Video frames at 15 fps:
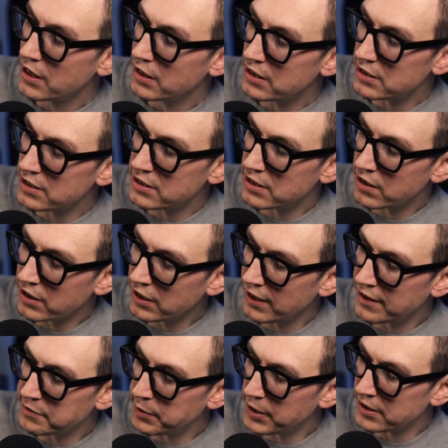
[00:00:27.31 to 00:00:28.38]
This is a Nike
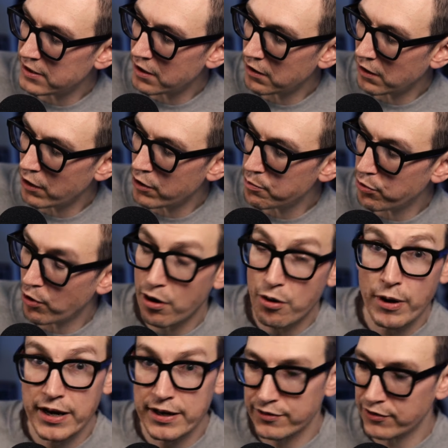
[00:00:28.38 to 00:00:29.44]
SB Dunk Low
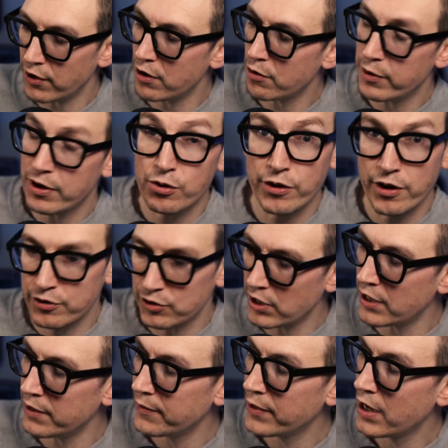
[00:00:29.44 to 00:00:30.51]
Pro ISO. We all know
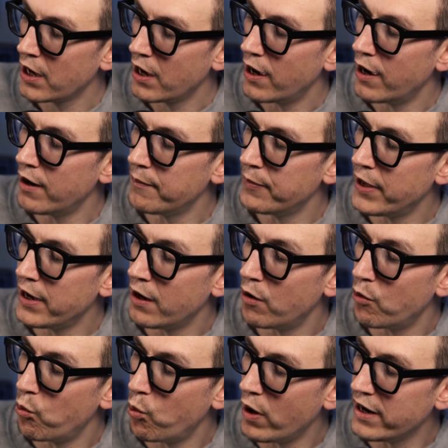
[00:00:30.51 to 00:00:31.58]
that. Um, they
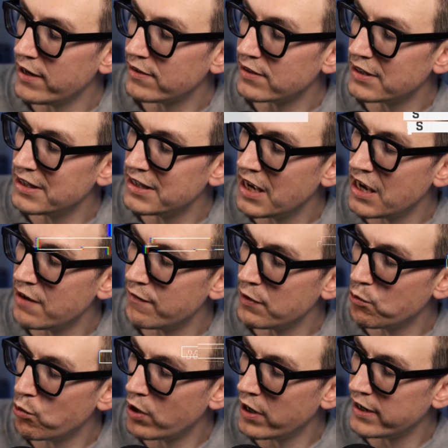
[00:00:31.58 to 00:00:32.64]
are white,
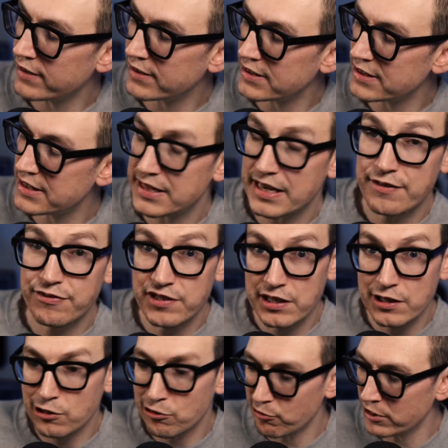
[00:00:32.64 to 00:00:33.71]
navy white,
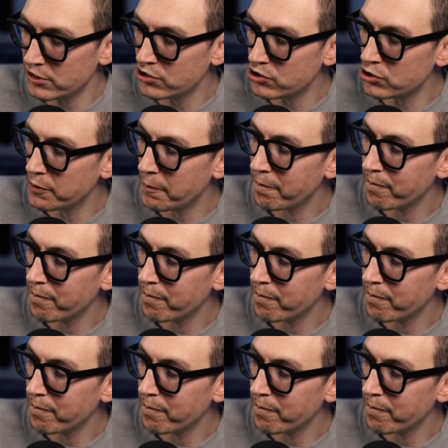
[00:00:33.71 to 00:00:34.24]
safety orange,